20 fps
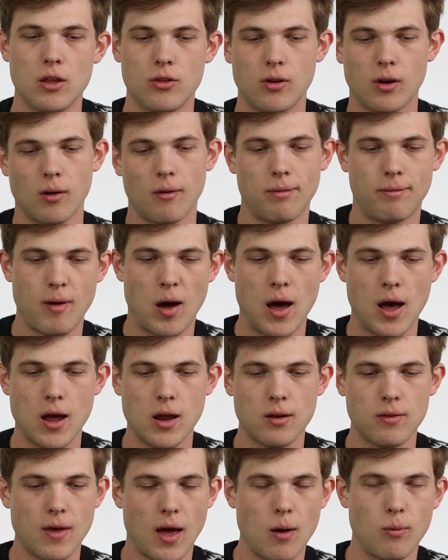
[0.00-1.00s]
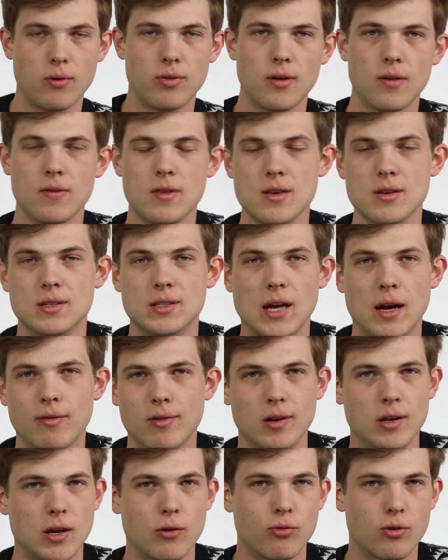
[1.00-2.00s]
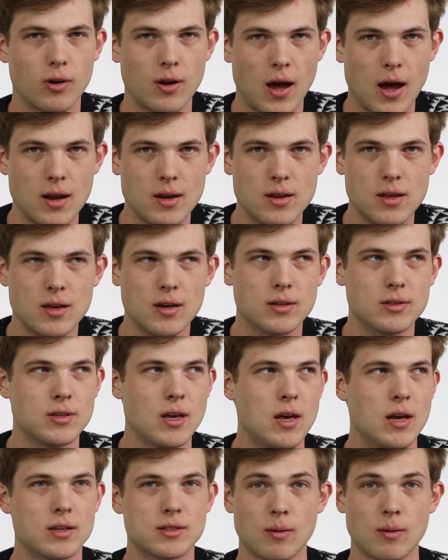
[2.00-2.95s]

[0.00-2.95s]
You're going to find that within these seven different ideas,